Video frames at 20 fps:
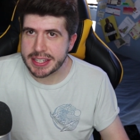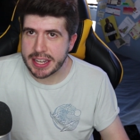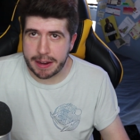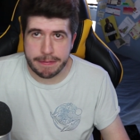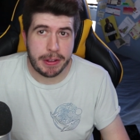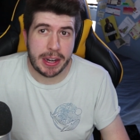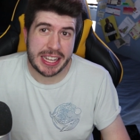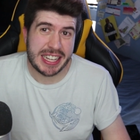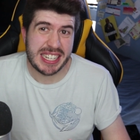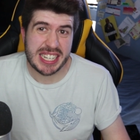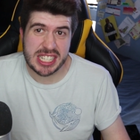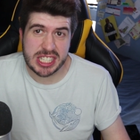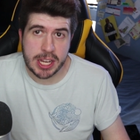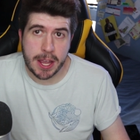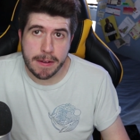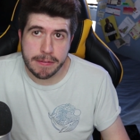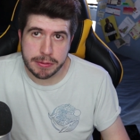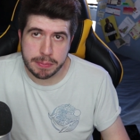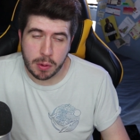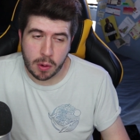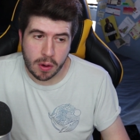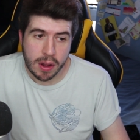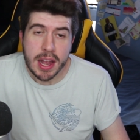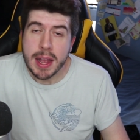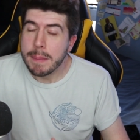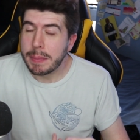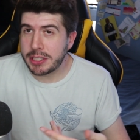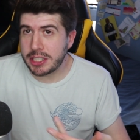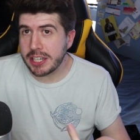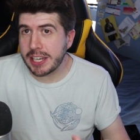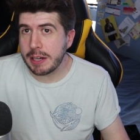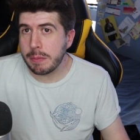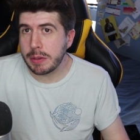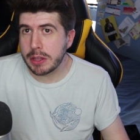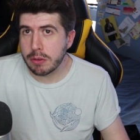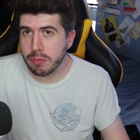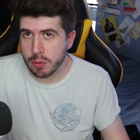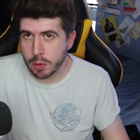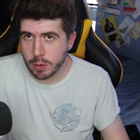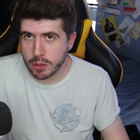And I feel like it deserves more, particularly with
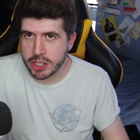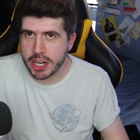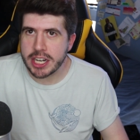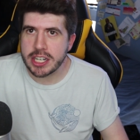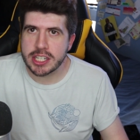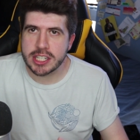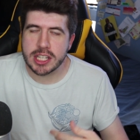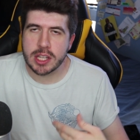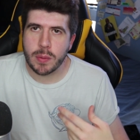the rule changes